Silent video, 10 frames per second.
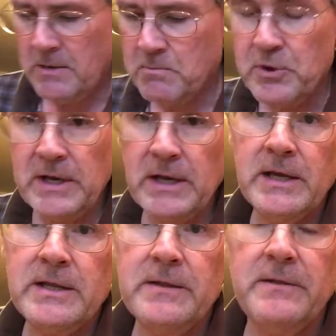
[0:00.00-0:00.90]
I'm putting
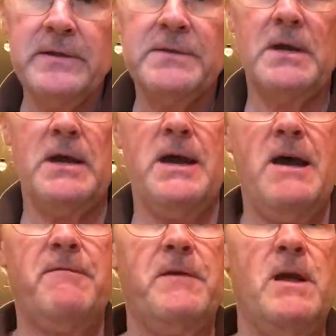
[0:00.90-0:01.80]
in this
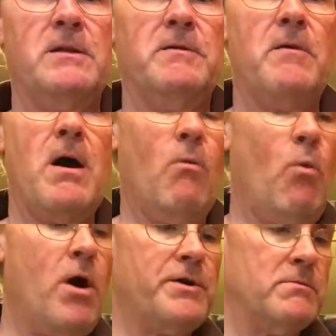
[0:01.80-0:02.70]
half-gallon of hot
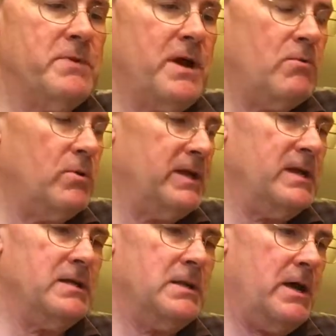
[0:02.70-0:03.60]
water, but I will get
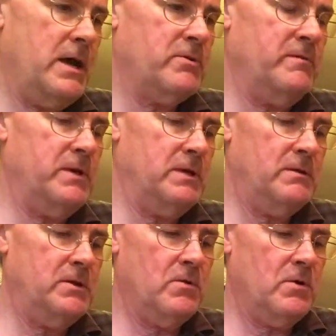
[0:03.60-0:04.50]
it out of it,
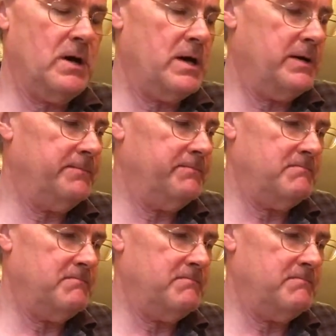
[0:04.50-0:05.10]
you know,